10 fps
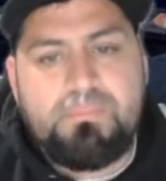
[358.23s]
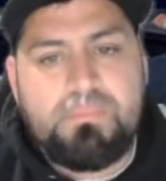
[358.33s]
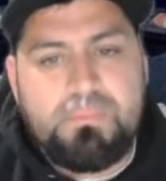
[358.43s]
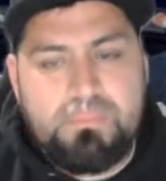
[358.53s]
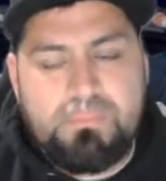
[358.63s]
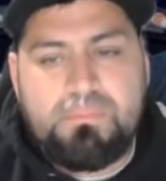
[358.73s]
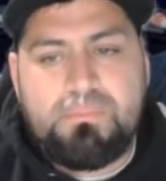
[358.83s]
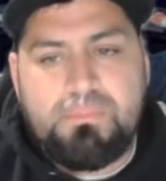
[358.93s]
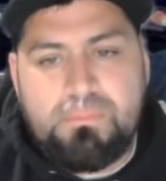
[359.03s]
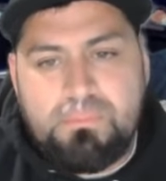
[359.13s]

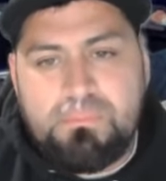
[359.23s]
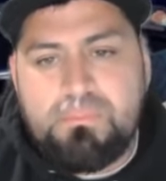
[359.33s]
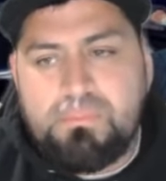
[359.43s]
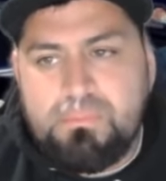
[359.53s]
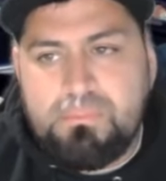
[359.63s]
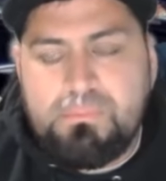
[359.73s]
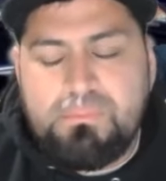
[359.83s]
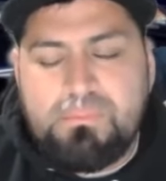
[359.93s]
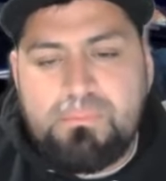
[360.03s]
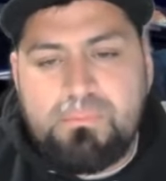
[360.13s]

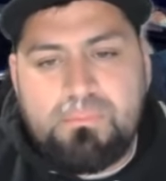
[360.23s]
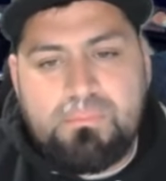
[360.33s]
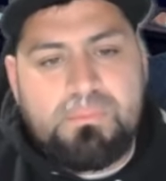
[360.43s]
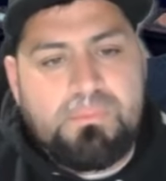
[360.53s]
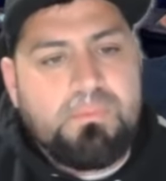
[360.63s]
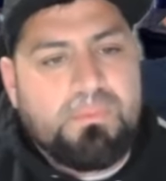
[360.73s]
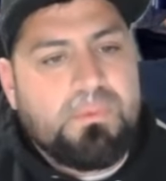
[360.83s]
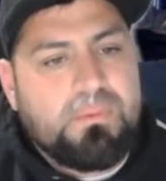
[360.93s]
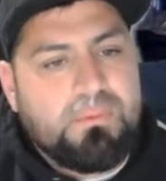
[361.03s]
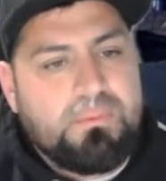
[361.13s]

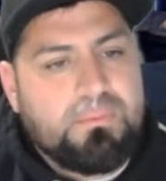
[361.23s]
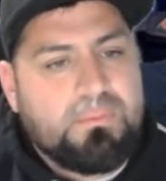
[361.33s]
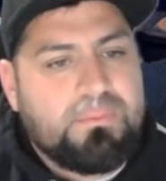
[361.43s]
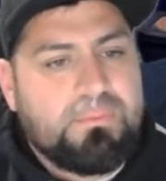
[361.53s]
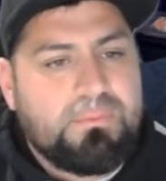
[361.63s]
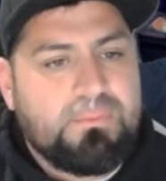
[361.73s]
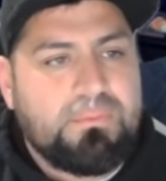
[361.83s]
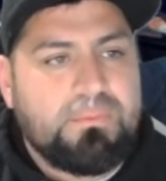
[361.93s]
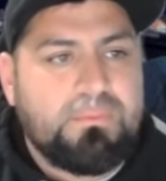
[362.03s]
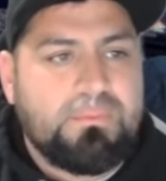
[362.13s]

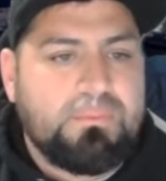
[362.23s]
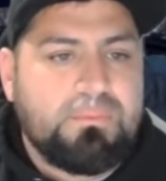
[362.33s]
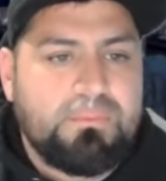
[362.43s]
(not speaking)